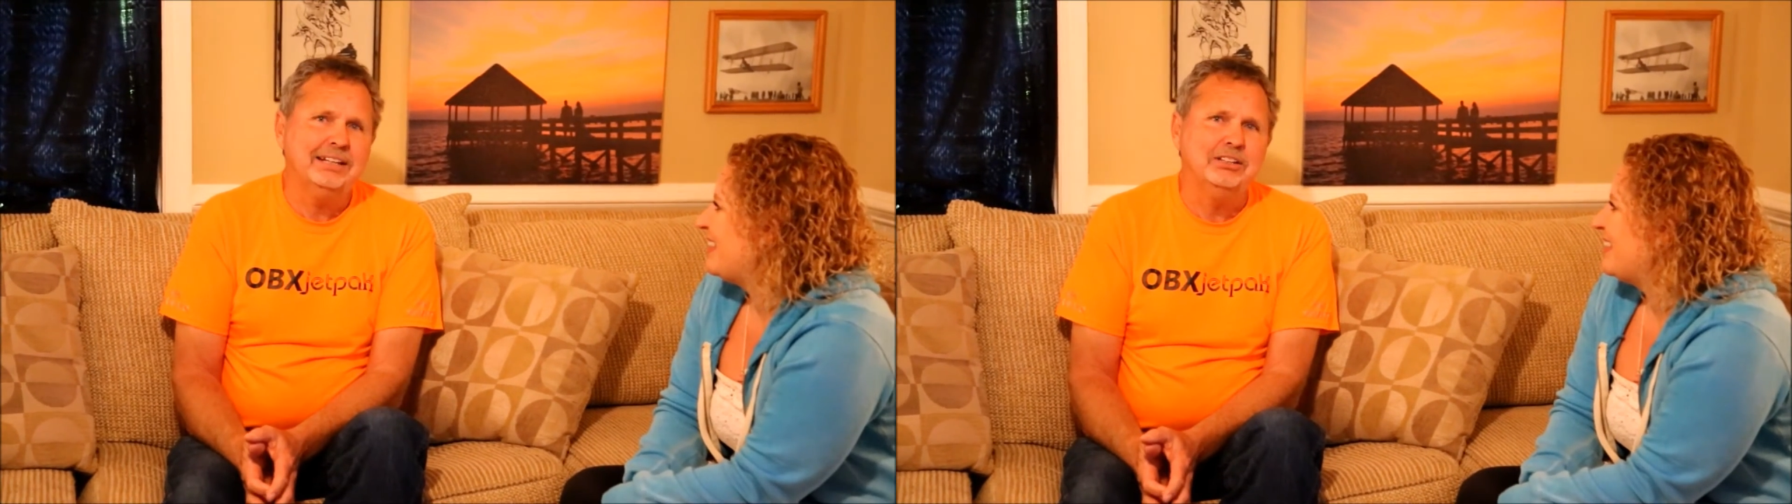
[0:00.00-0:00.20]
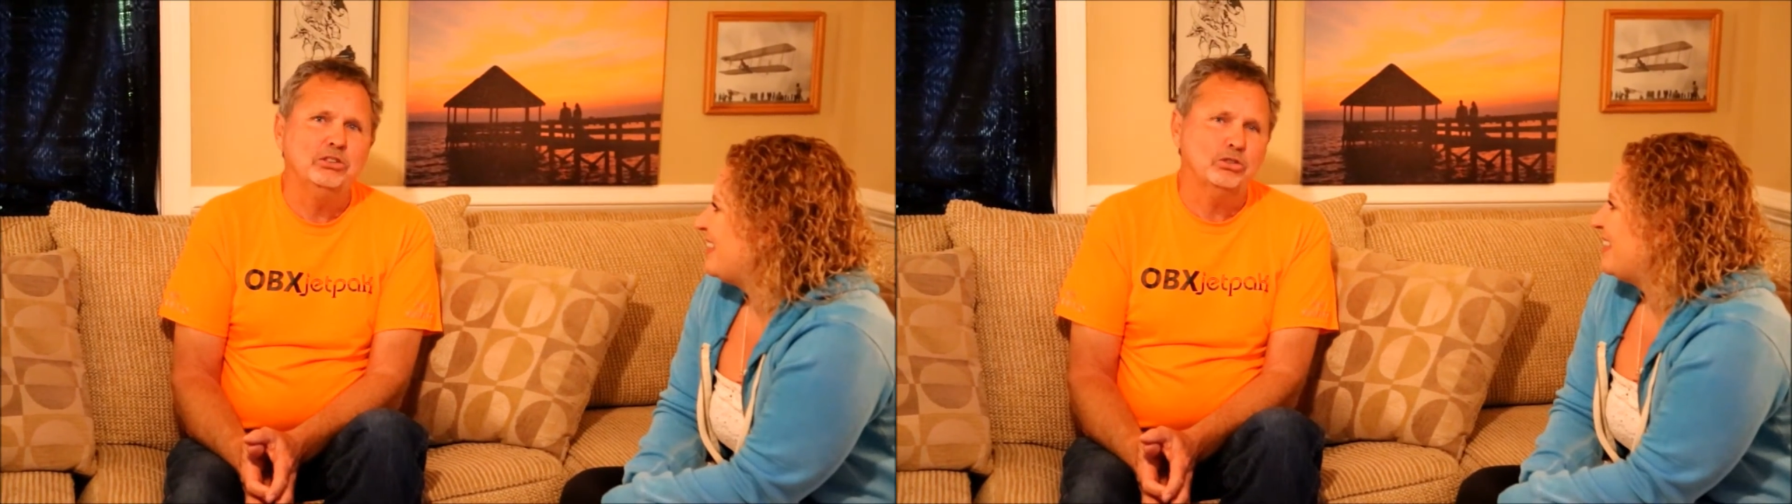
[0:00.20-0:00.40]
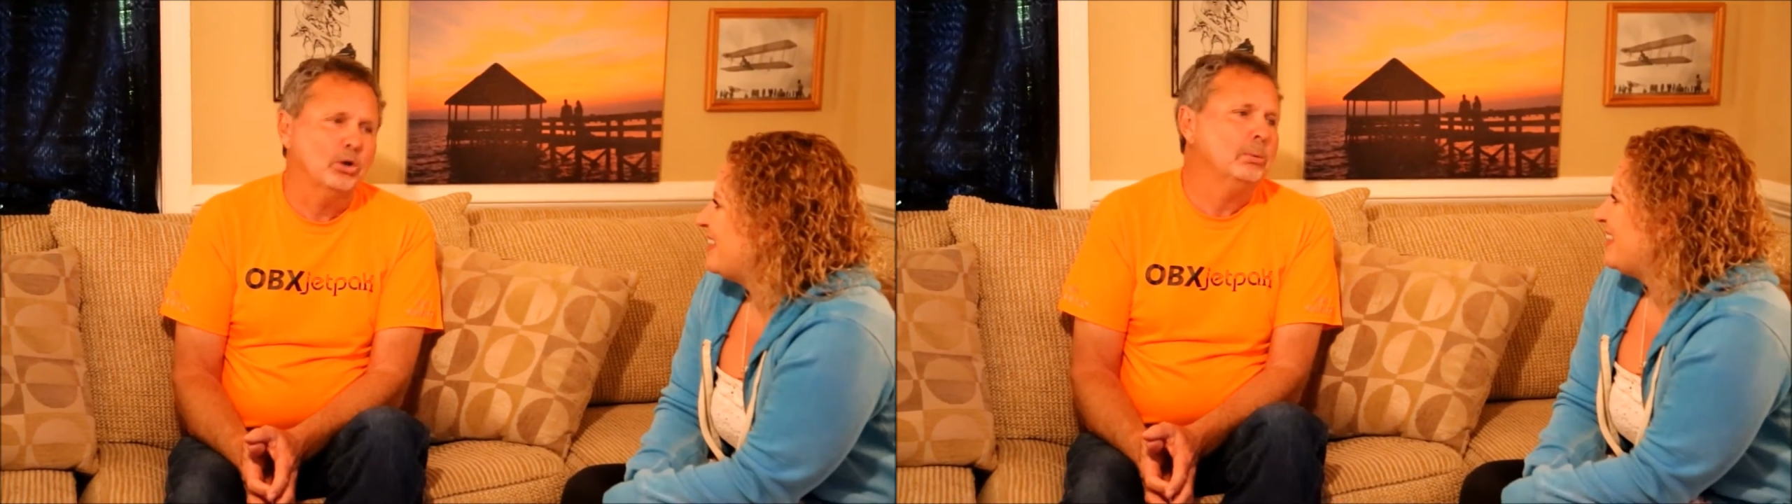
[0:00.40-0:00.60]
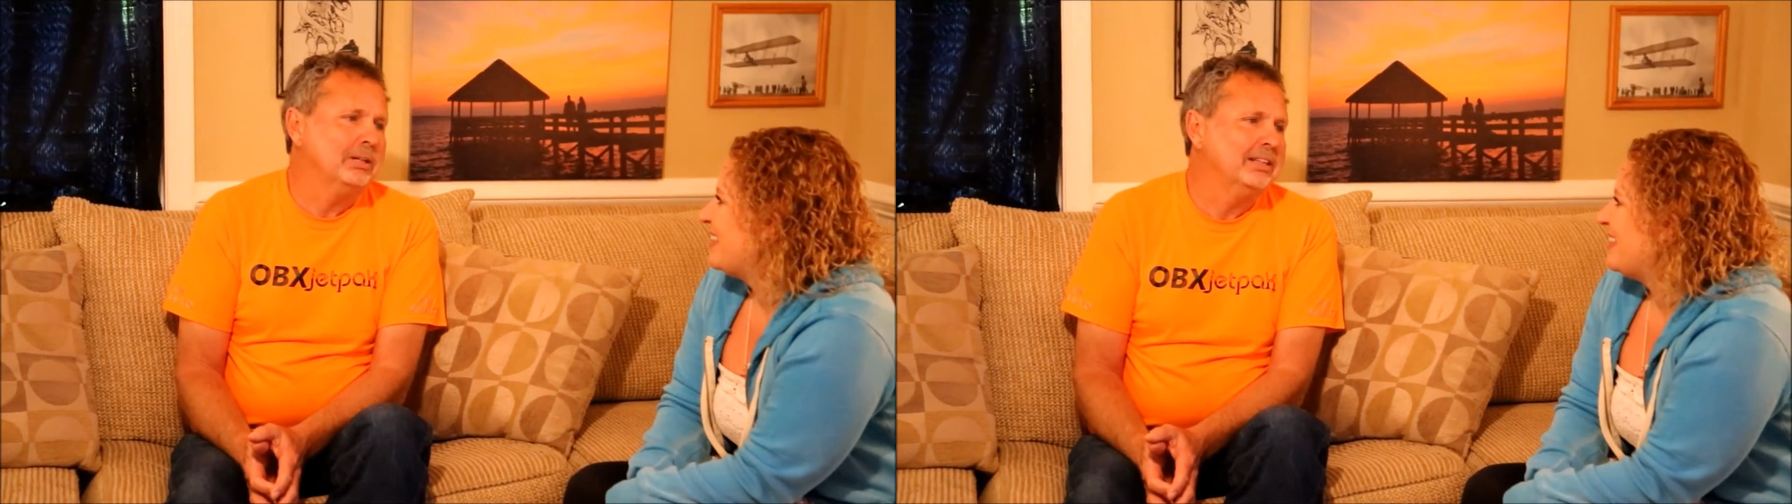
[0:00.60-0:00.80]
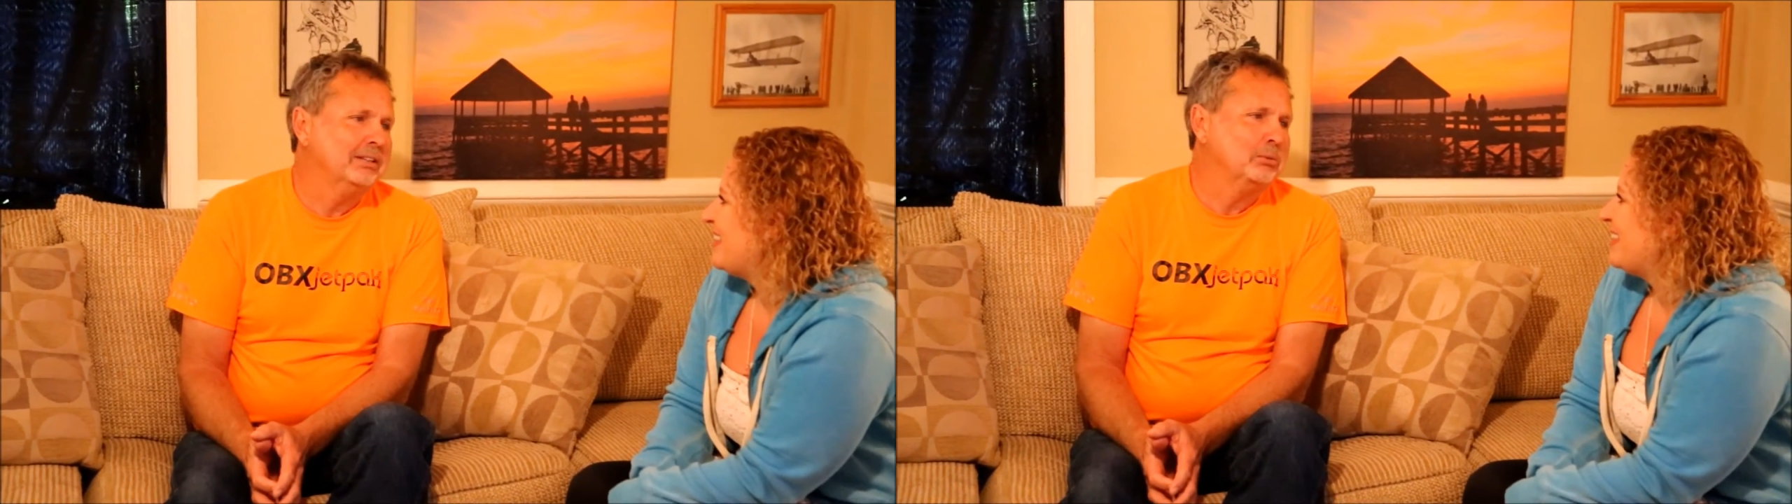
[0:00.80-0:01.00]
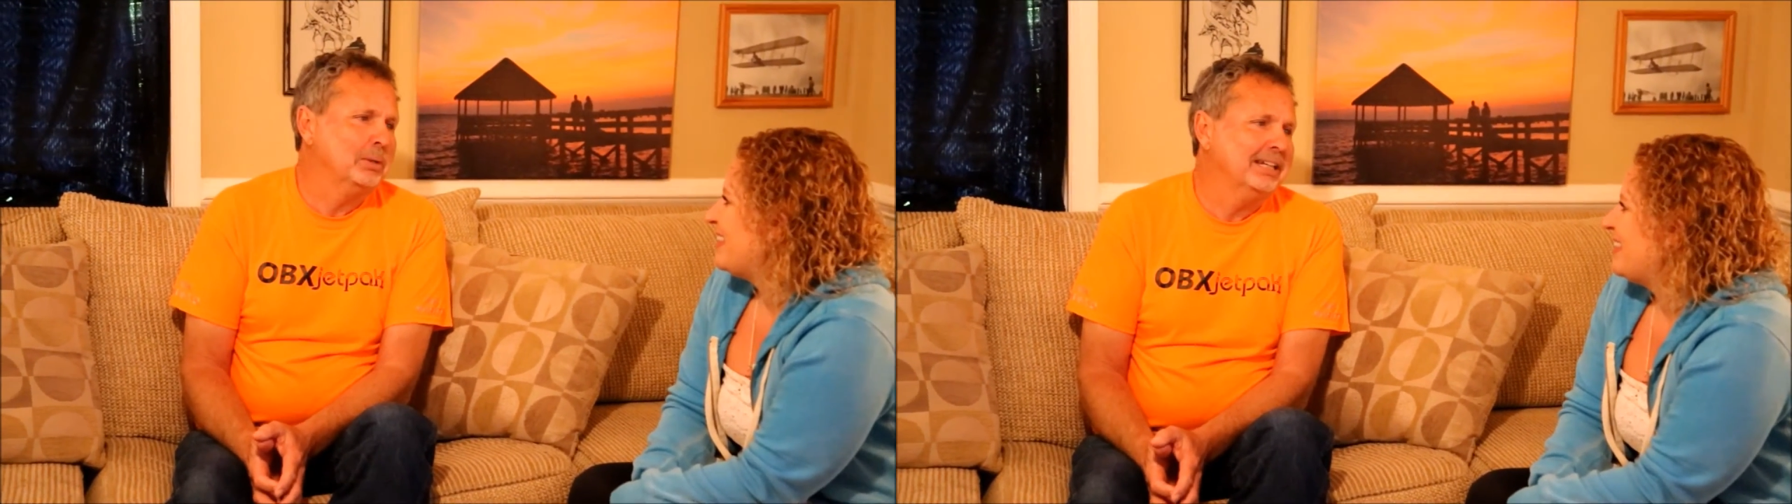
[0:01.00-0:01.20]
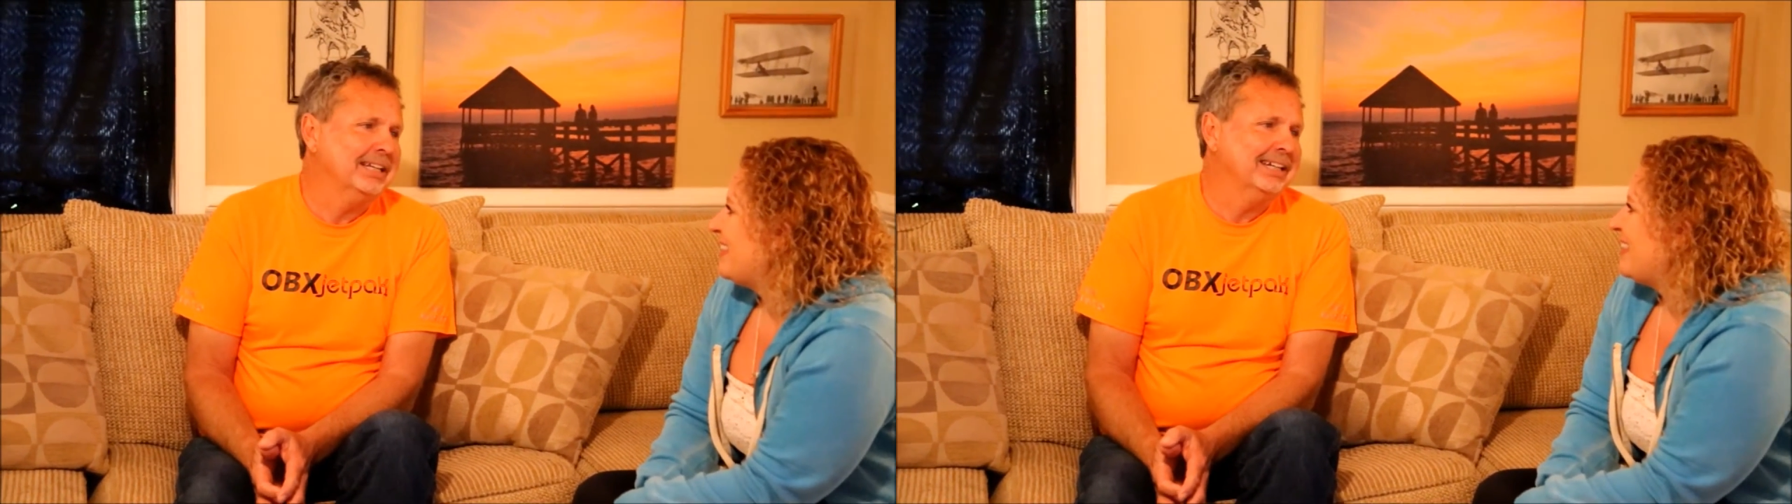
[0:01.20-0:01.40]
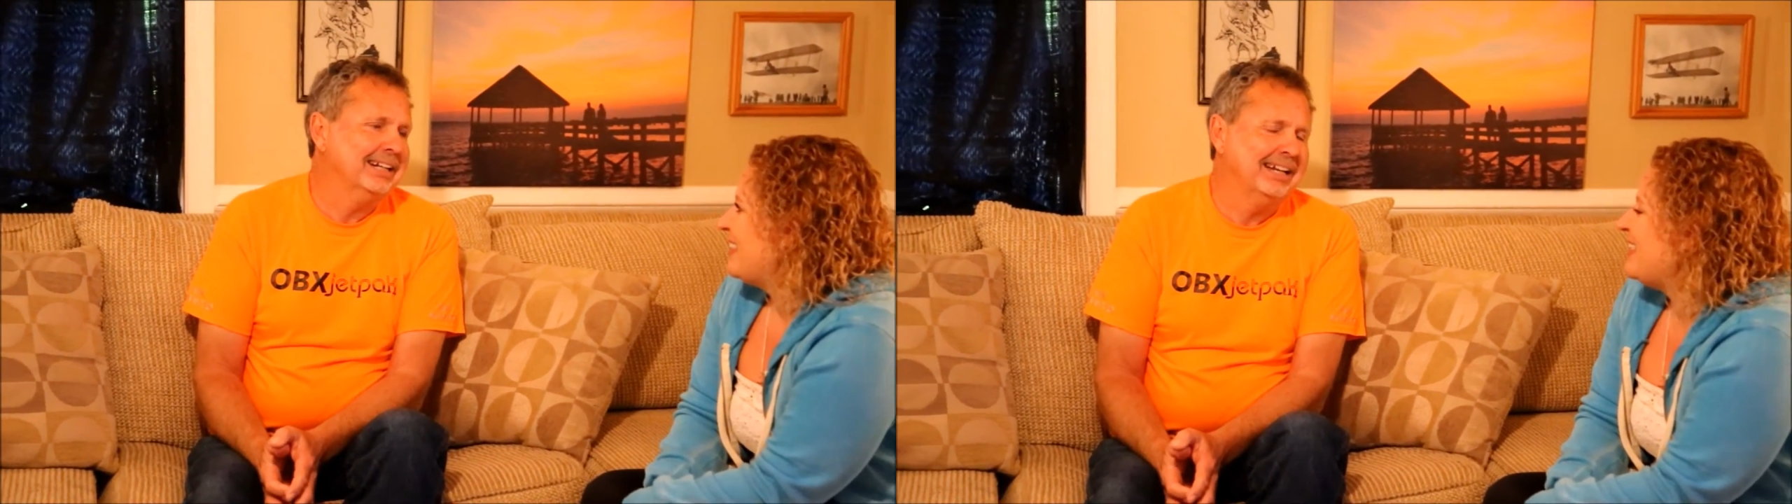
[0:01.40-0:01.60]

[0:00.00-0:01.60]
in his sermon this weekend.